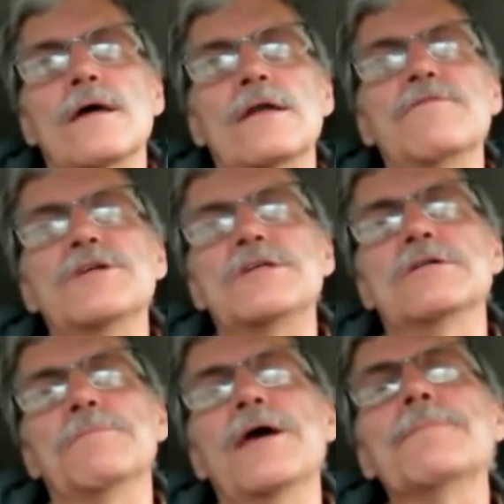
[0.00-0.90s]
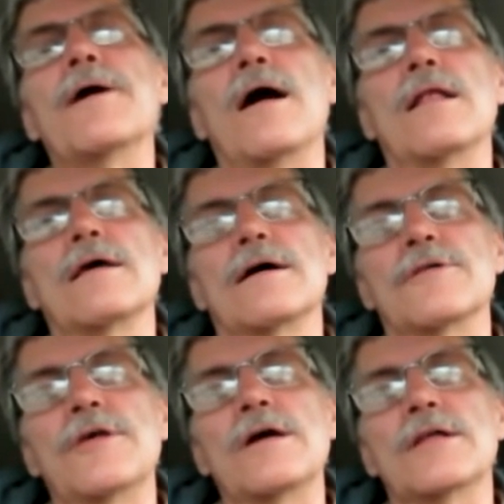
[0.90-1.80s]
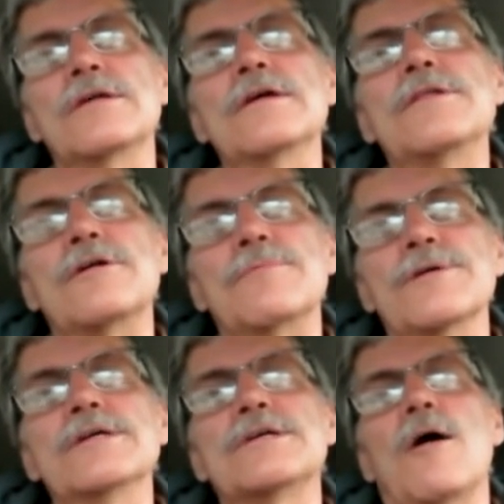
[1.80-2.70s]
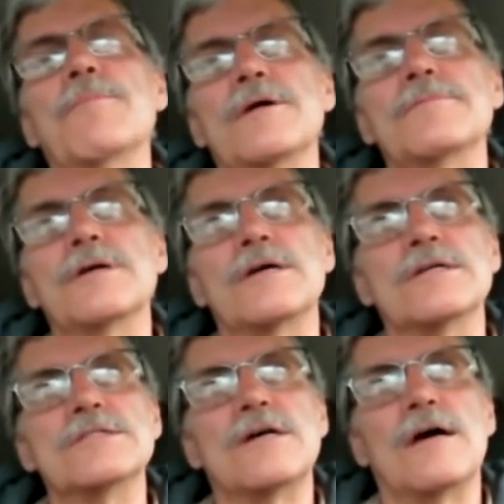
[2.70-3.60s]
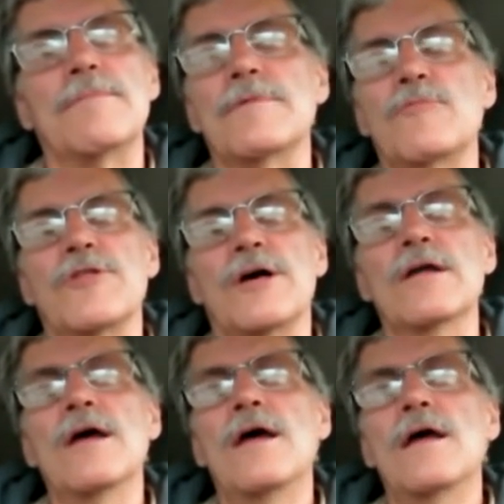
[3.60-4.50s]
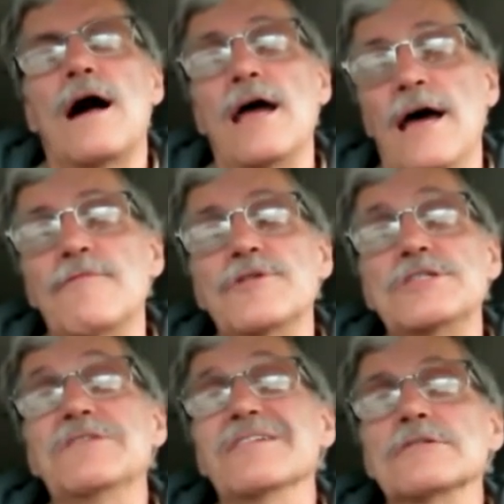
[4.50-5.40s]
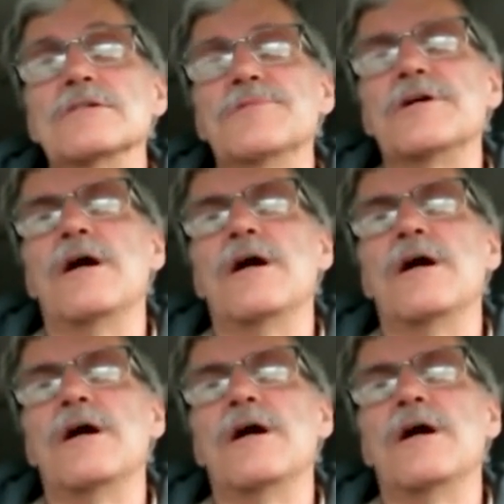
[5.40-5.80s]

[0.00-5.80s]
And if you see the PayPal uh, thing underneath here, please help me because um, without, I have received a little bit